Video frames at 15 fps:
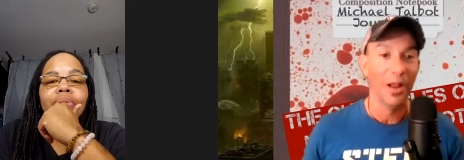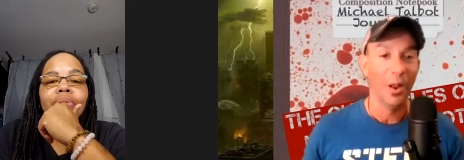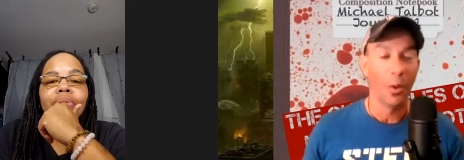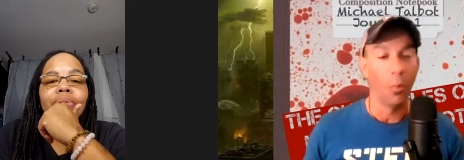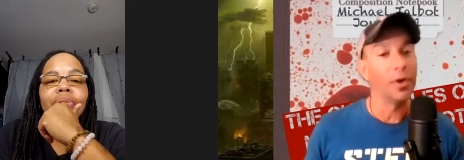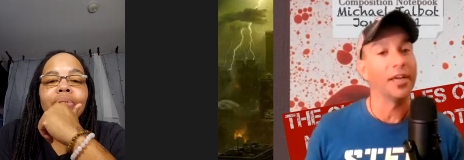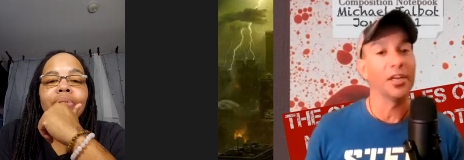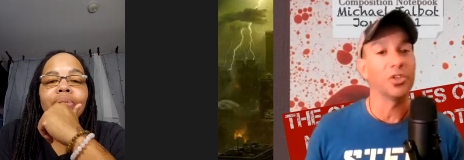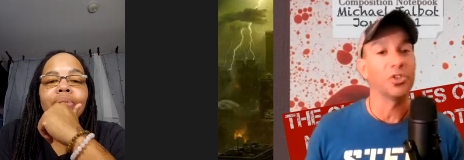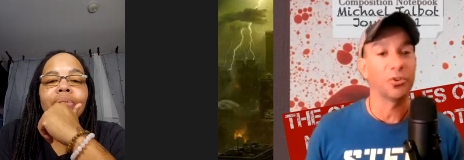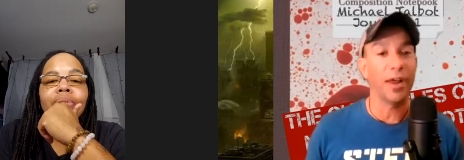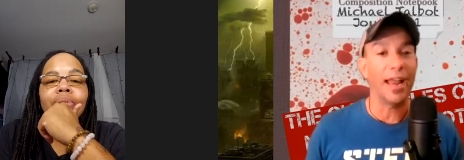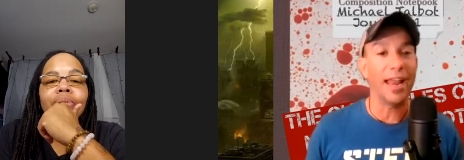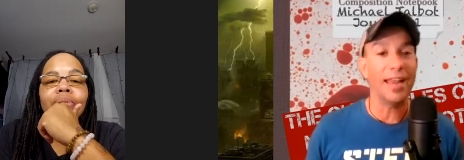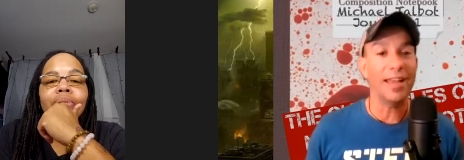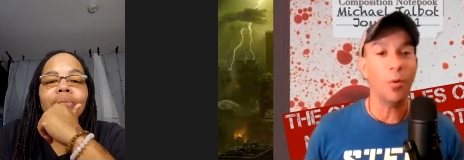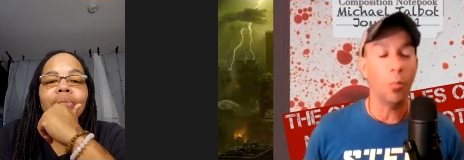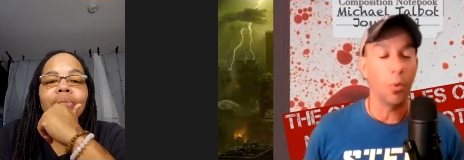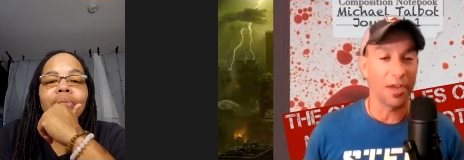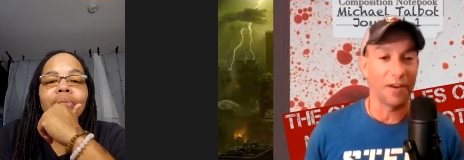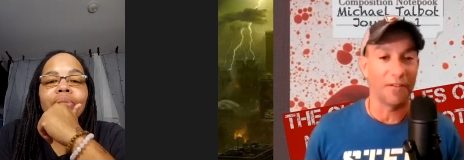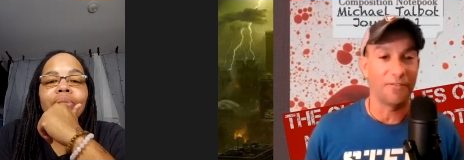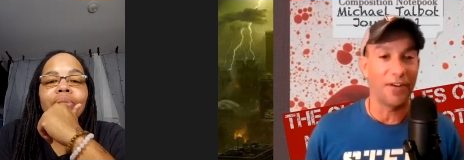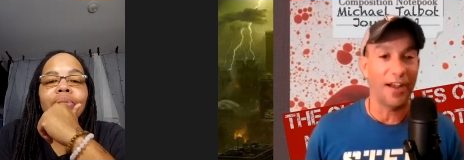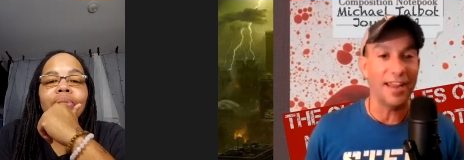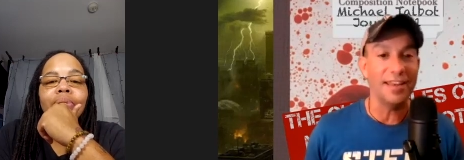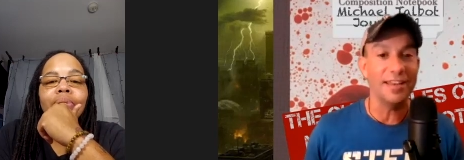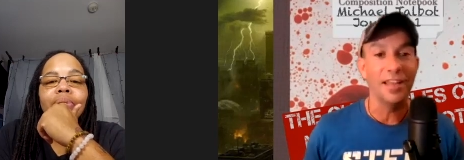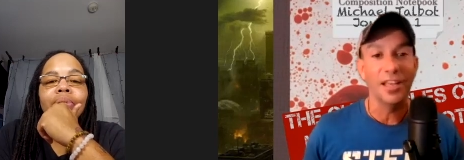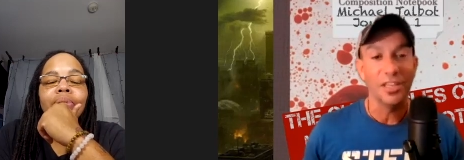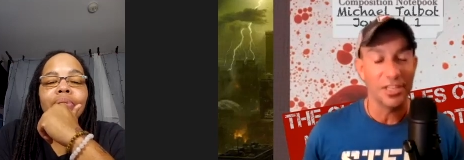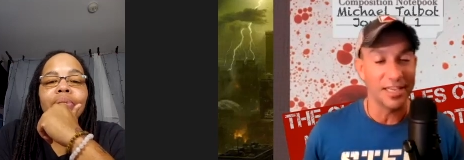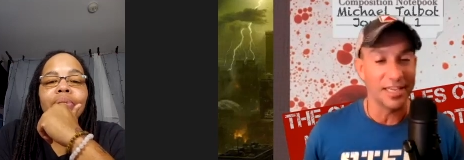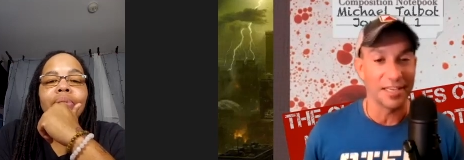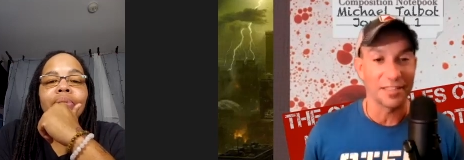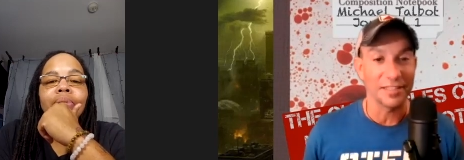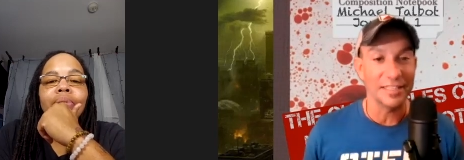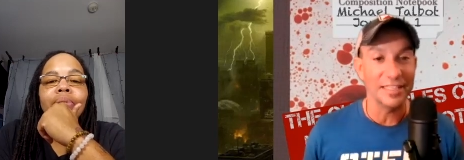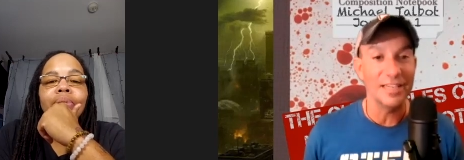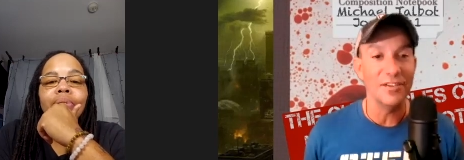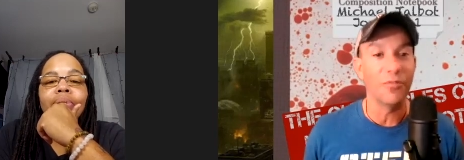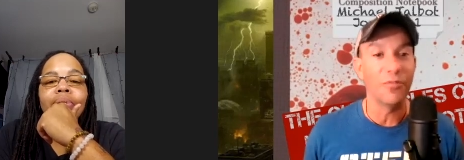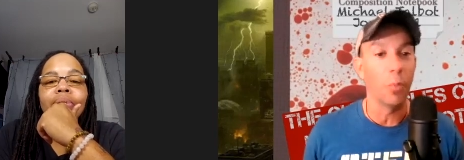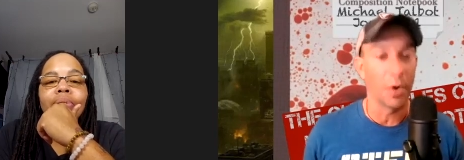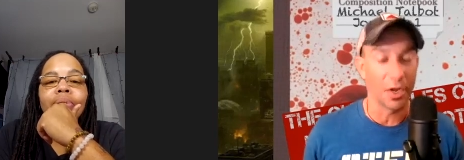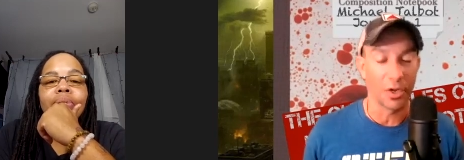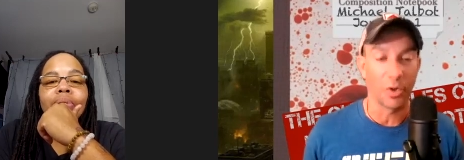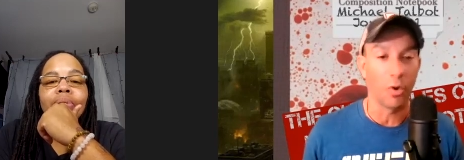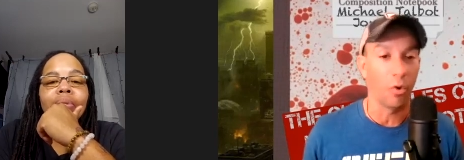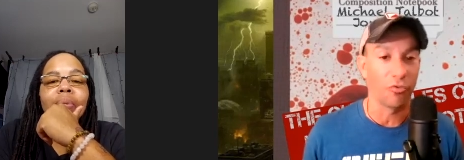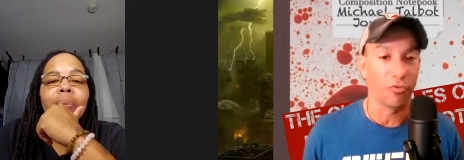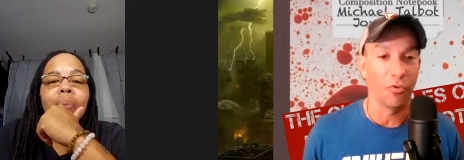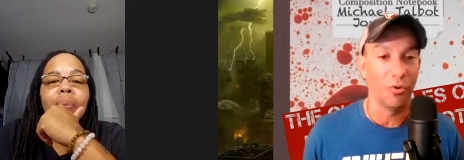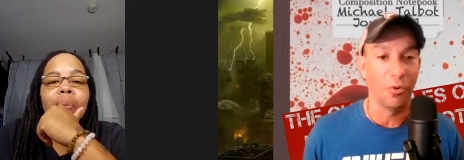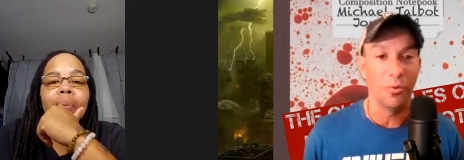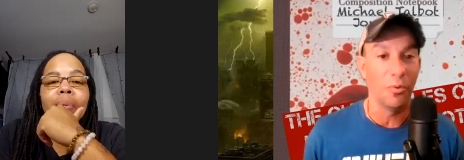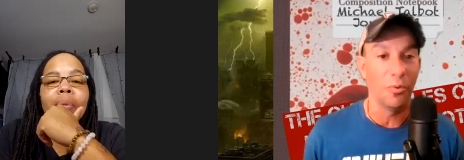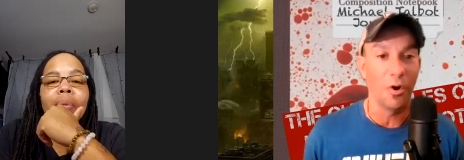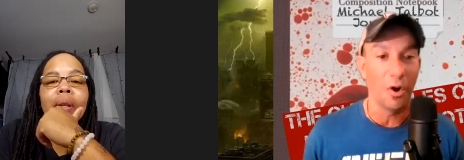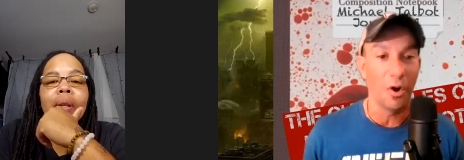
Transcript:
Speaker 1: We're going to train. We're going to fight. You're going to live. We're going to go through